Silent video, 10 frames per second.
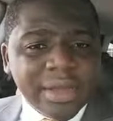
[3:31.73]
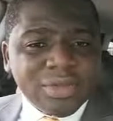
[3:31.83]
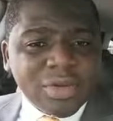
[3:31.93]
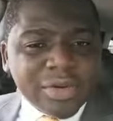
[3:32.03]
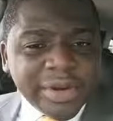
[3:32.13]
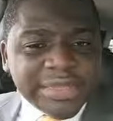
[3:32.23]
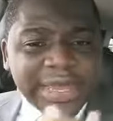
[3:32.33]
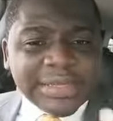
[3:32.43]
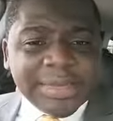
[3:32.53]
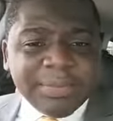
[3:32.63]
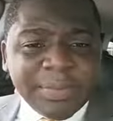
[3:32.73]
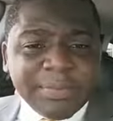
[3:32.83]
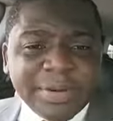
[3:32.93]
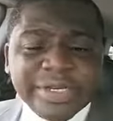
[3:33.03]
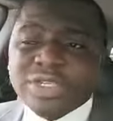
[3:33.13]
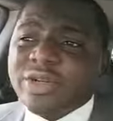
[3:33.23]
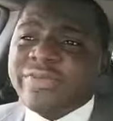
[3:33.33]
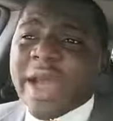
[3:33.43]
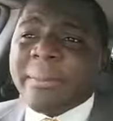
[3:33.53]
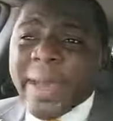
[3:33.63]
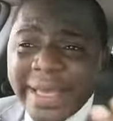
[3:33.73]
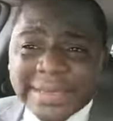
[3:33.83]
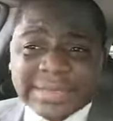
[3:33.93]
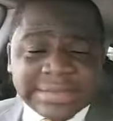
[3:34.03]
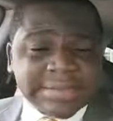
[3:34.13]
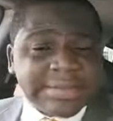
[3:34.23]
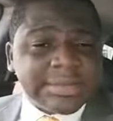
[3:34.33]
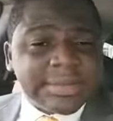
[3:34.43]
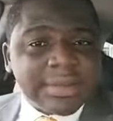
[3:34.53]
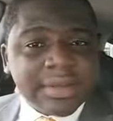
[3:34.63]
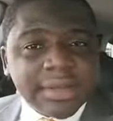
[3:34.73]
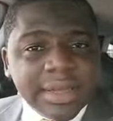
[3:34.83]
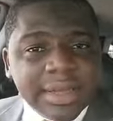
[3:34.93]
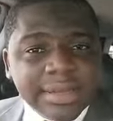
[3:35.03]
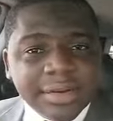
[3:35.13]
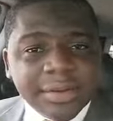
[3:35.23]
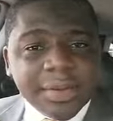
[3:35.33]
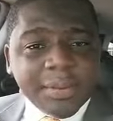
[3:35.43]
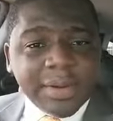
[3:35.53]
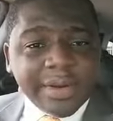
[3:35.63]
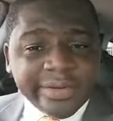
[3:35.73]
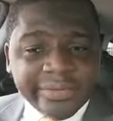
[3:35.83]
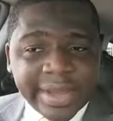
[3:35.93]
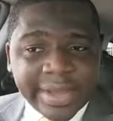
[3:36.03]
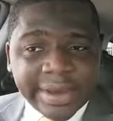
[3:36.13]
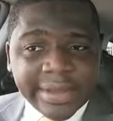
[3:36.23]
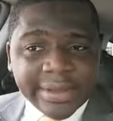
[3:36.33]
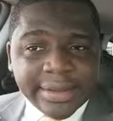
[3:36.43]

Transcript: to create an impression of Armageddon in the Republic of Ghana.